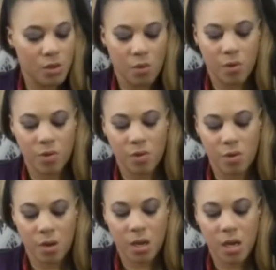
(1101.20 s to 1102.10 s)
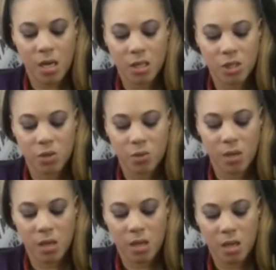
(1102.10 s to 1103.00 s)
So when you go to cut into
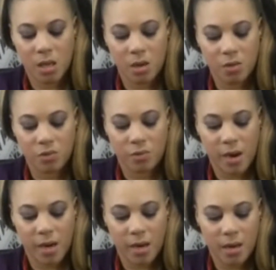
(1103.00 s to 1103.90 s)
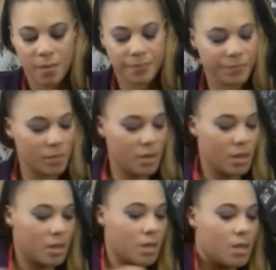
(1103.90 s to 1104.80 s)
it, it goes right
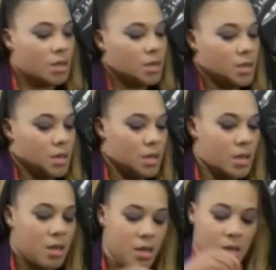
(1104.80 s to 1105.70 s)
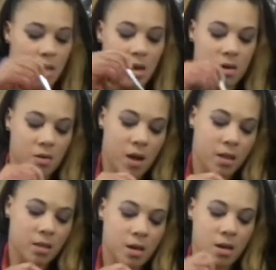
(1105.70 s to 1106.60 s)
in. And y'all know
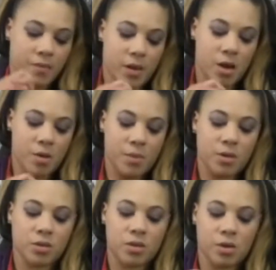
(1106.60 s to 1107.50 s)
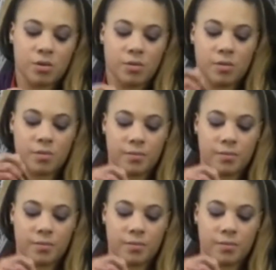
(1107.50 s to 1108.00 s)
I love caramel, so